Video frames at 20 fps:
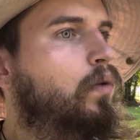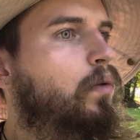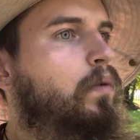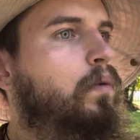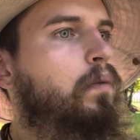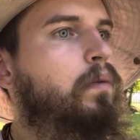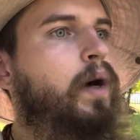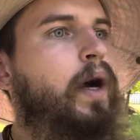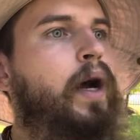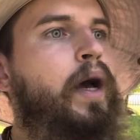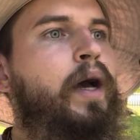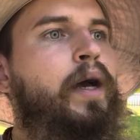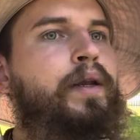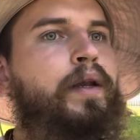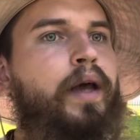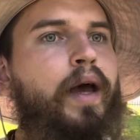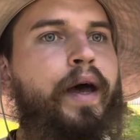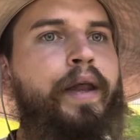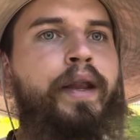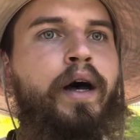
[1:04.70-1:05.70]

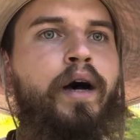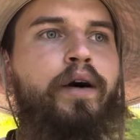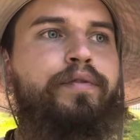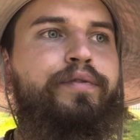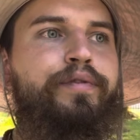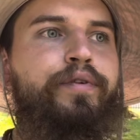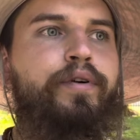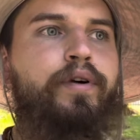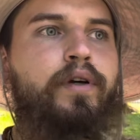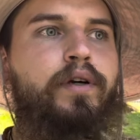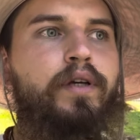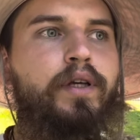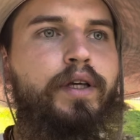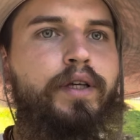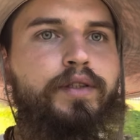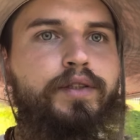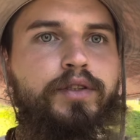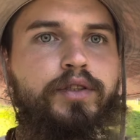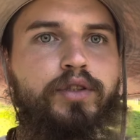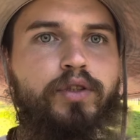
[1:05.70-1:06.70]
when enough
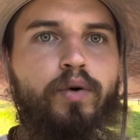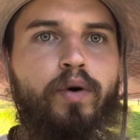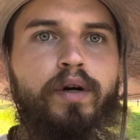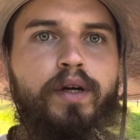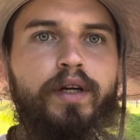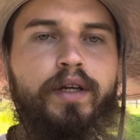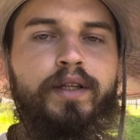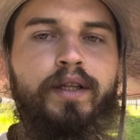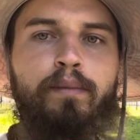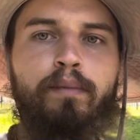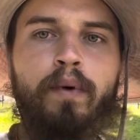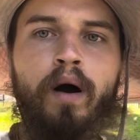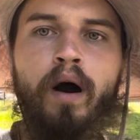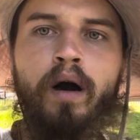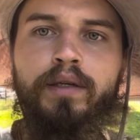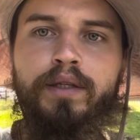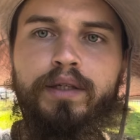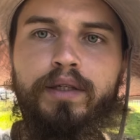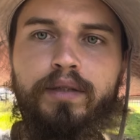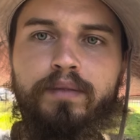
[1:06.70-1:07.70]
is stored in the
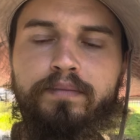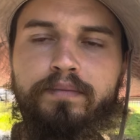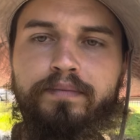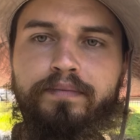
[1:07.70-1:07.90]
body,